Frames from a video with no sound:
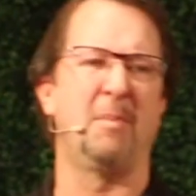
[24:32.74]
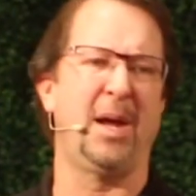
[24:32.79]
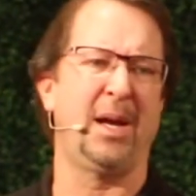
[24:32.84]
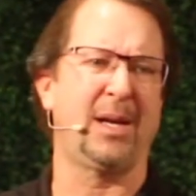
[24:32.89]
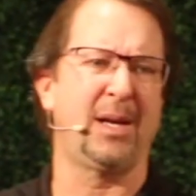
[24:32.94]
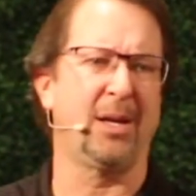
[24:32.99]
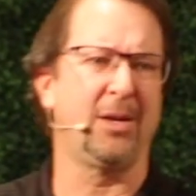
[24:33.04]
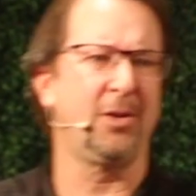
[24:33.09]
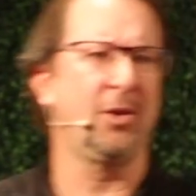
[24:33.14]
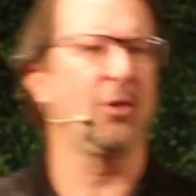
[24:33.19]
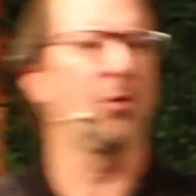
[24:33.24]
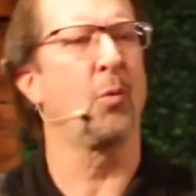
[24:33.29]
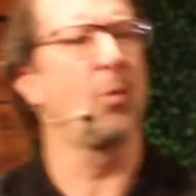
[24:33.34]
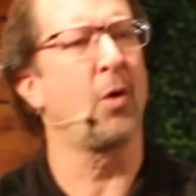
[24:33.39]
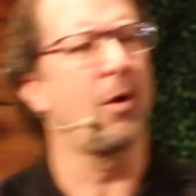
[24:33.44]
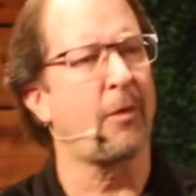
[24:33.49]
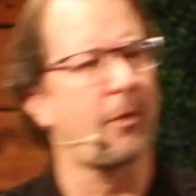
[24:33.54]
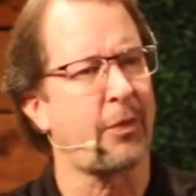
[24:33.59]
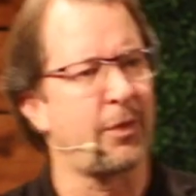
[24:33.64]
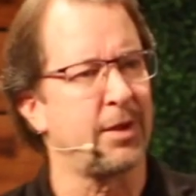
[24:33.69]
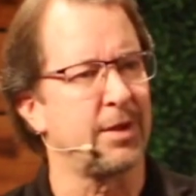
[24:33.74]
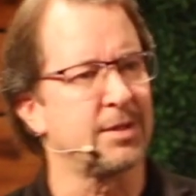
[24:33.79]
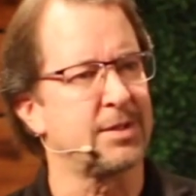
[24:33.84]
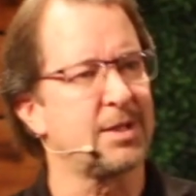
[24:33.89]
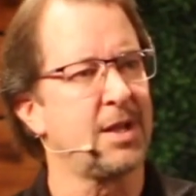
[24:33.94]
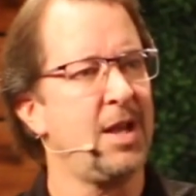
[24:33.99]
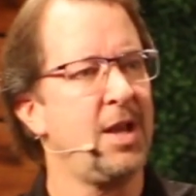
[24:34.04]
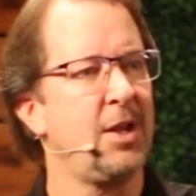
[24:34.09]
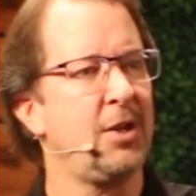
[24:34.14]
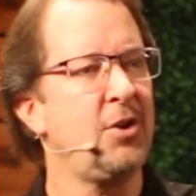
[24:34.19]
make it, you're
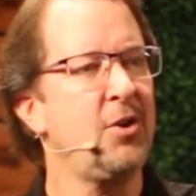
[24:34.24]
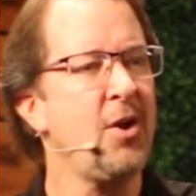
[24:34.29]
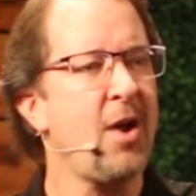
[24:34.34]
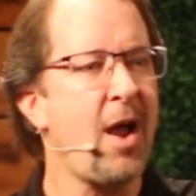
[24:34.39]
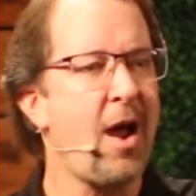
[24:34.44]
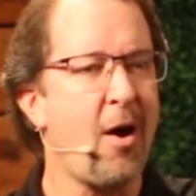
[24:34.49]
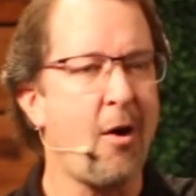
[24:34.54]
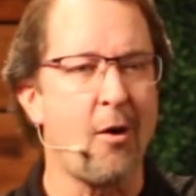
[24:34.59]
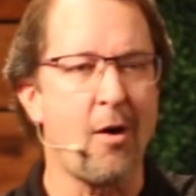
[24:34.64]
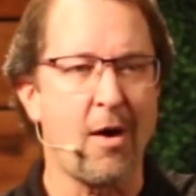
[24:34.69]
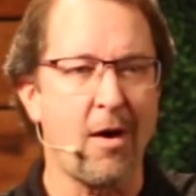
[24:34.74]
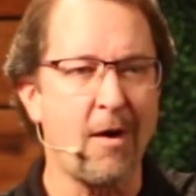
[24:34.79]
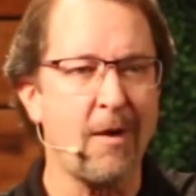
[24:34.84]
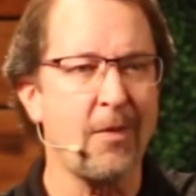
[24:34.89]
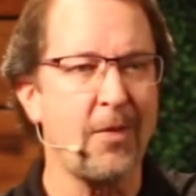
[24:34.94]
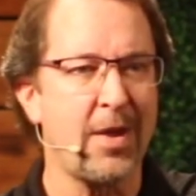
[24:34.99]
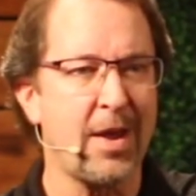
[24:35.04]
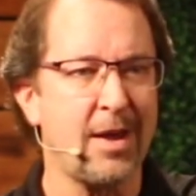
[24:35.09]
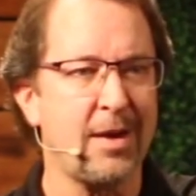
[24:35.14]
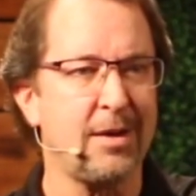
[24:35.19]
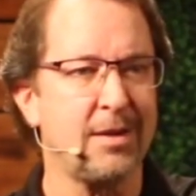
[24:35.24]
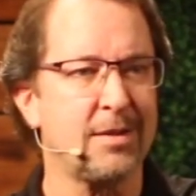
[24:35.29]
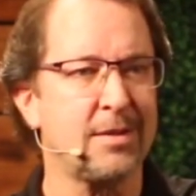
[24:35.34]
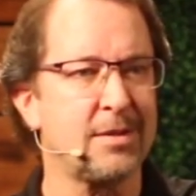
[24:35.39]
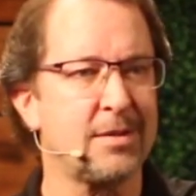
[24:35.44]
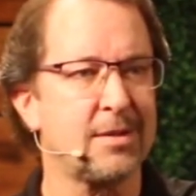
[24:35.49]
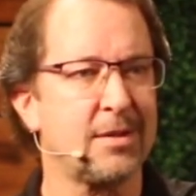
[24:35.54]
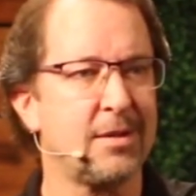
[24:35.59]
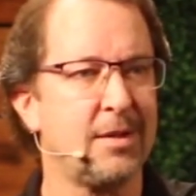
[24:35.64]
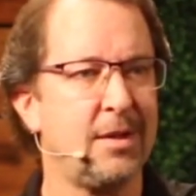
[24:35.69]
worthless. You know how hard that
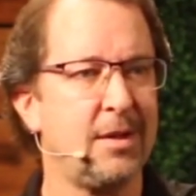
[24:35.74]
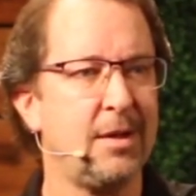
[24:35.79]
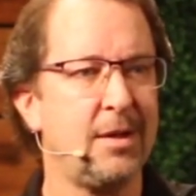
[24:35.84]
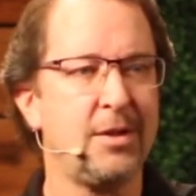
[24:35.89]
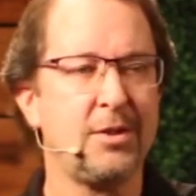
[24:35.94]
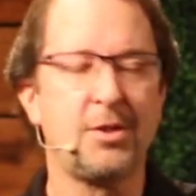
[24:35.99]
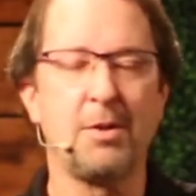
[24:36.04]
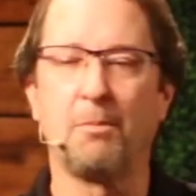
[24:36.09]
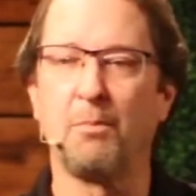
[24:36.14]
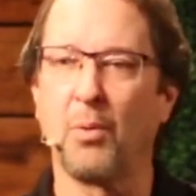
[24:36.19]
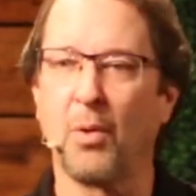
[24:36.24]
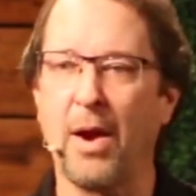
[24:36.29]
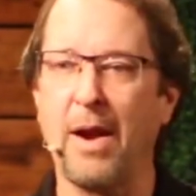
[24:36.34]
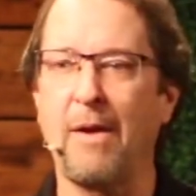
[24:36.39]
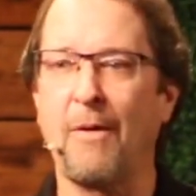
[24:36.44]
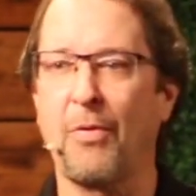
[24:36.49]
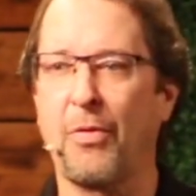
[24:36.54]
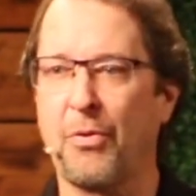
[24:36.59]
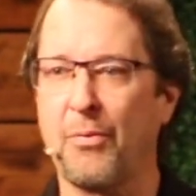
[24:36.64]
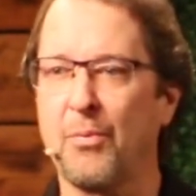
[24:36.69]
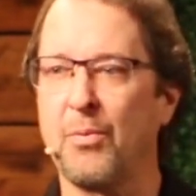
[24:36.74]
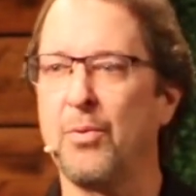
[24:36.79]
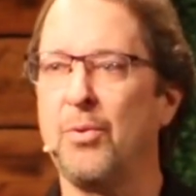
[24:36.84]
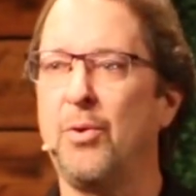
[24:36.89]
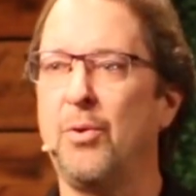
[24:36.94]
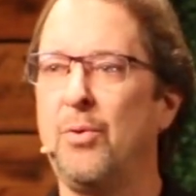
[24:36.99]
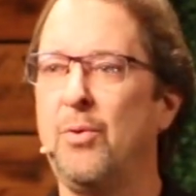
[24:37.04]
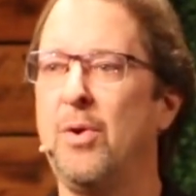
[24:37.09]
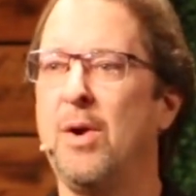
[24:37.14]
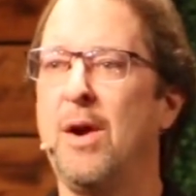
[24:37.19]
is to break
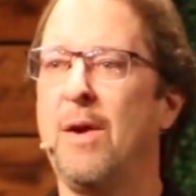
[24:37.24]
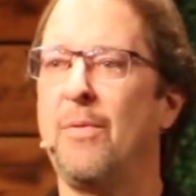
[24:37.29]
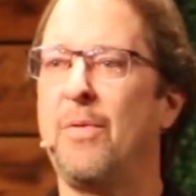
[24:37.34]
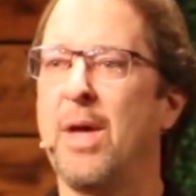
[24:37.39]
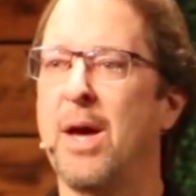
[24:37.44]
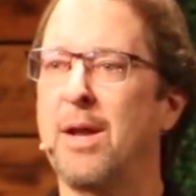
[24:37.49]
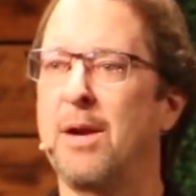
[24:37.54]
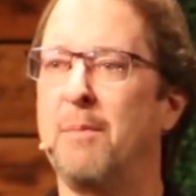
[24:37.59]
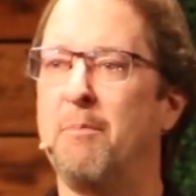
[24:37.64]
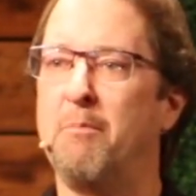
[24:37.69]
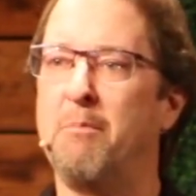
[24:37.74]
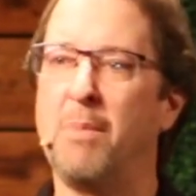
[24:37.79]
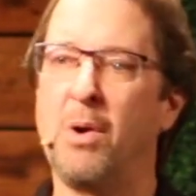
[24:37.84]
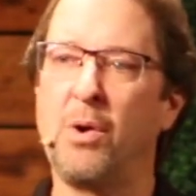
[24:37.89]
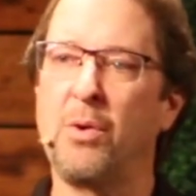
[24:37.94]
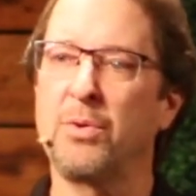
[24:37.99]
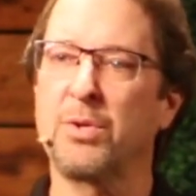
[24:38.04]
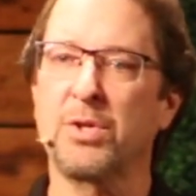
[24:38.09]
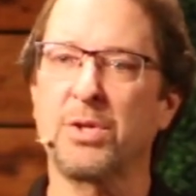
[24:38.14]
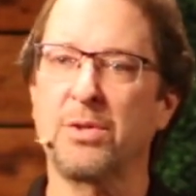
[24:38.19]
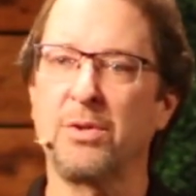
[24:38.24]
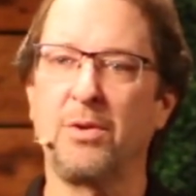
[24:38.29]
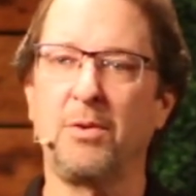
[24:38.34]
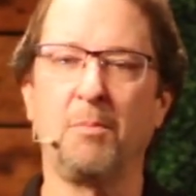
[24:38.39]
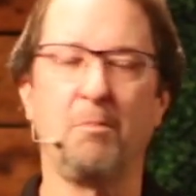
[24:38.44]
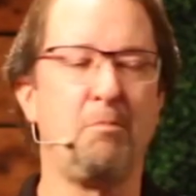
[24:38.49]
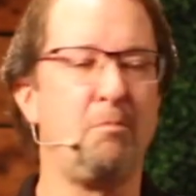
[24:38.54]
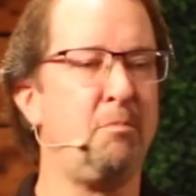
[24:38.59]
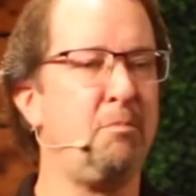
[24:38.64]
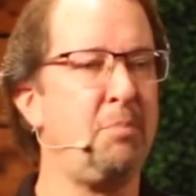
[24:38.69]
through that
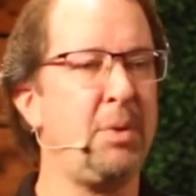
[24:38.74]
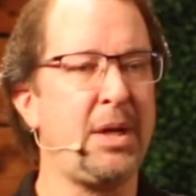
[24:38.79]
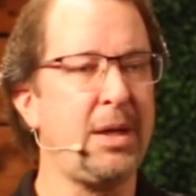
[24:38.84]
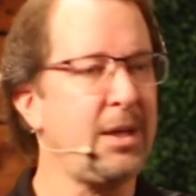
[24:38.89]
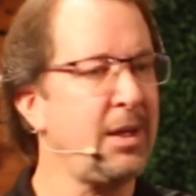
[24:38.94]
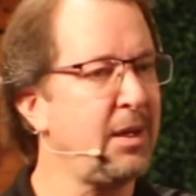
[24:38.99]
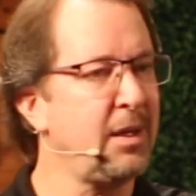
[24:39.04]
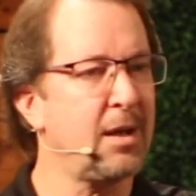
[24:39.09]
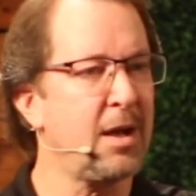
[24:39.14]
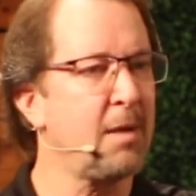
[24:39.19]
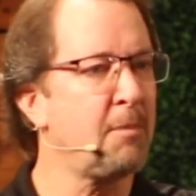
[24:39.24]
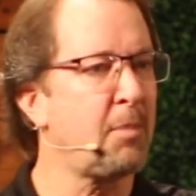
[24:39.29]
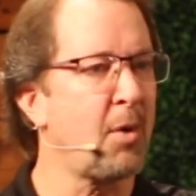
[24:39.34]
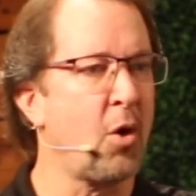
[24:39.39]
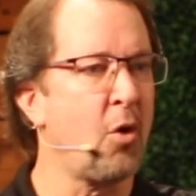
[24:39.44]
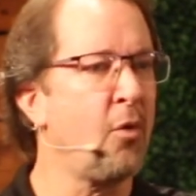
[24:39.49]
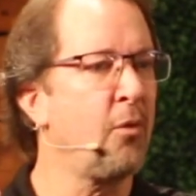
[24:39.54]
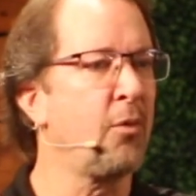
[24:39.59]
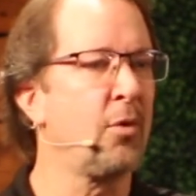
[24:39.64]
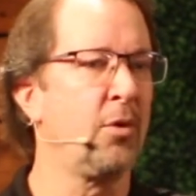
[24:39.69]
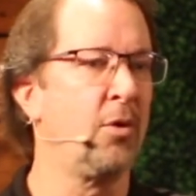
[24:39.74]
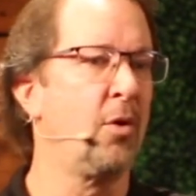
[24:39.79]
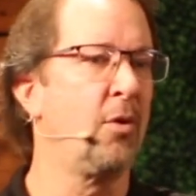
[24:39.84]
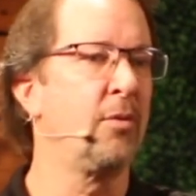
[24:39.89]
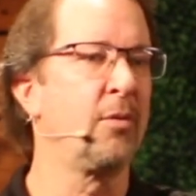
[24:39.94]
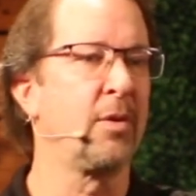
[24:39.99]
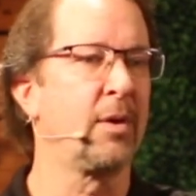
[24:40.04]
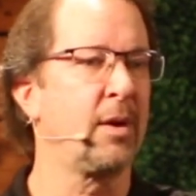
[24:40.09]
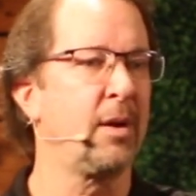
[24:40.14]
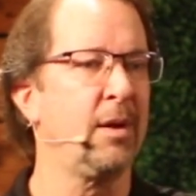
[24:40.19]
emotional beating up over and
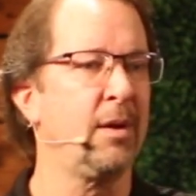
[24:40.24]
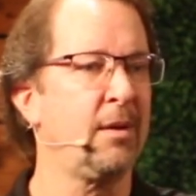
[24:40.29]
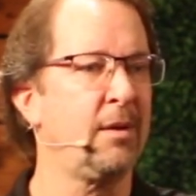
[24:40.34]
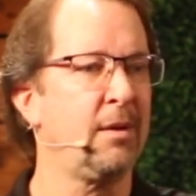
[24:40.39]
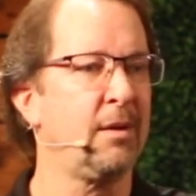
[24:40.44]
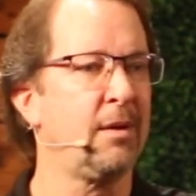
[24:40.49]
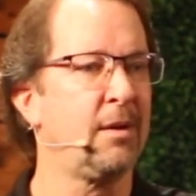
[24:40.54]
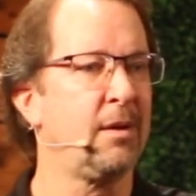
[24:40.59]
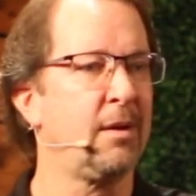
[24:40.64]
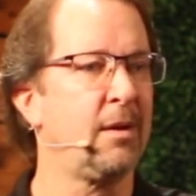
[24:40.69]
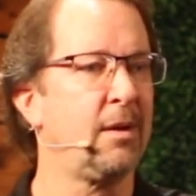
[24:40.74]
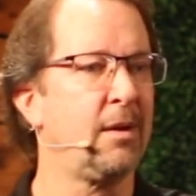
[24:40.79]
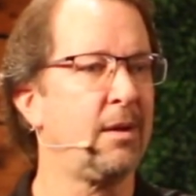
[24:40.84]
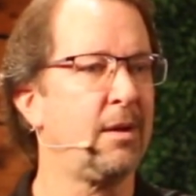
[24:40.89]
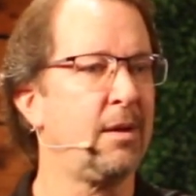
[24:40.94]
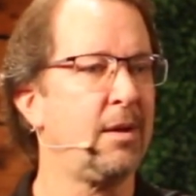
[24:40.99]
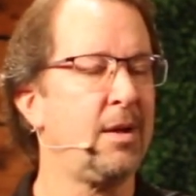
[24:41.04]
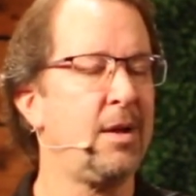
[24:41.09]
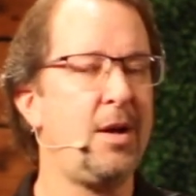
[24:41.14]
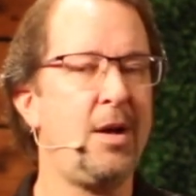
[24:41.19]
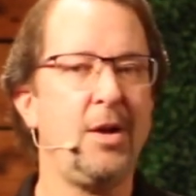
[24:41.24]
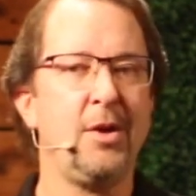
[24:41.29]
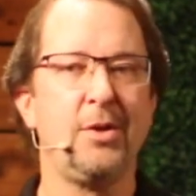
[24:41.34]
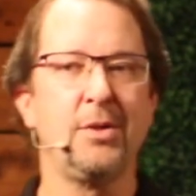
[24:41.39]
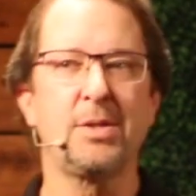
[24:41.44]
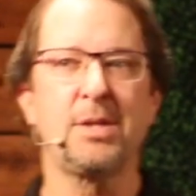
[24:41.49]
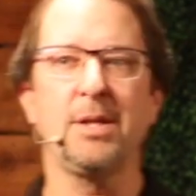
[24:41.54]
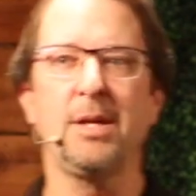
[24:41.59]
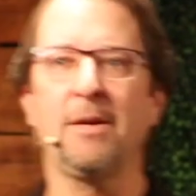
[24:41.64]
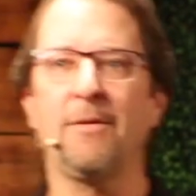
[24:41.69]
over again?
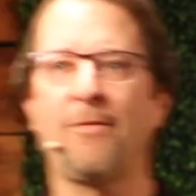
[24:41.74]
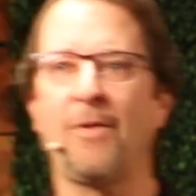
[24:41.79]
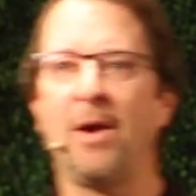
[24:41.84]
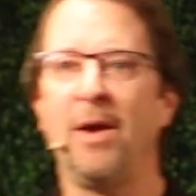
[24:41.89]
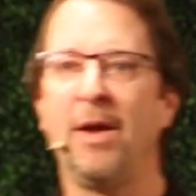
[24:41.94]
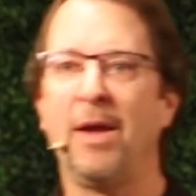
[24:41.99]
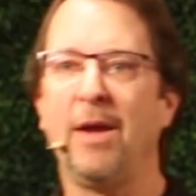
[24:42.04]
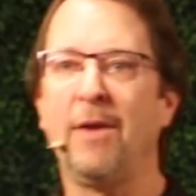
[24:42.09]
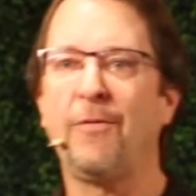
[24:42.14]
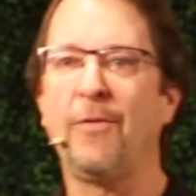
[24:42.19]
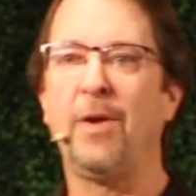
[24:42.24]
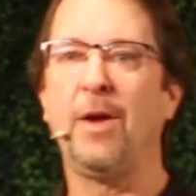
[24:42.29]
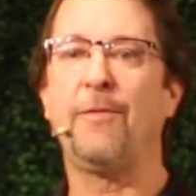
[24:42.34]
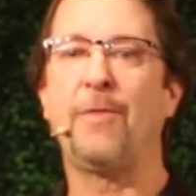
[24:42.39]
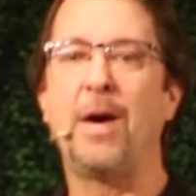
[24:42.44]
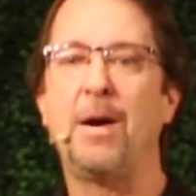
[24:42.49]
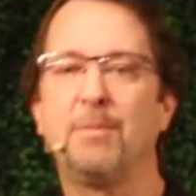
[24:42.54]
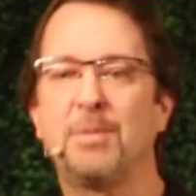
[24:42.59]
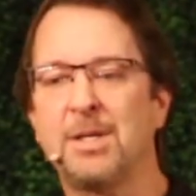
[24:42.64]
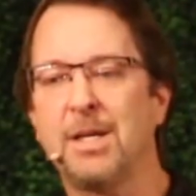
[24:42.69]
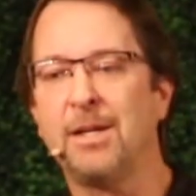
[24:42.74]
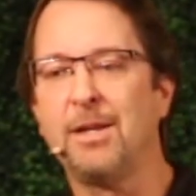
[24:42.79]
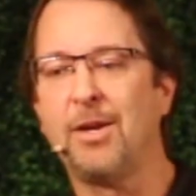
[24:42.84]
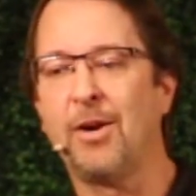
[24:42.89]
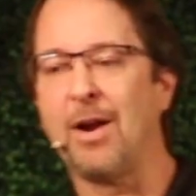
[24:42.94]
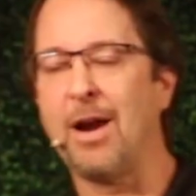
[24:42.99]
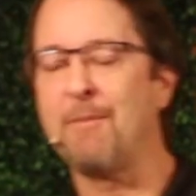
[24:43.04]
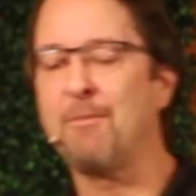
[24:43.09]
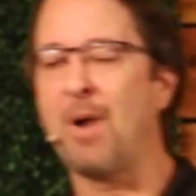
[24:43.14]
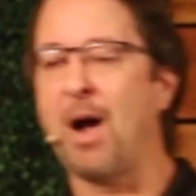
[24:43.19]
You see, if, if, if I'm sitting
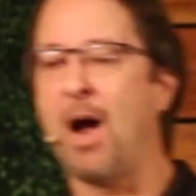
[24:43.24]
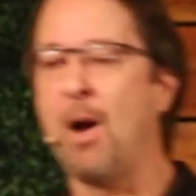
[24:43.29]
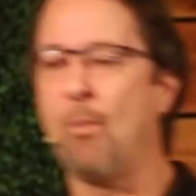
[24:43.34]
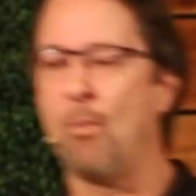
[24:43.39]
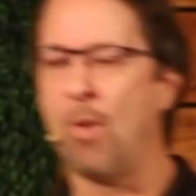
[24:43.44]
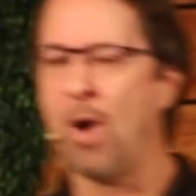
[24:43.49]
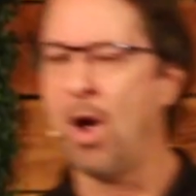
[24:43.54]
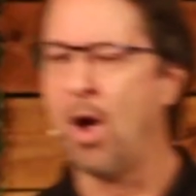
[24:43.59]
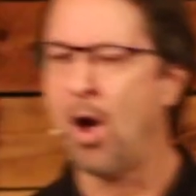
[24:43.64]
there and I'm, I'm,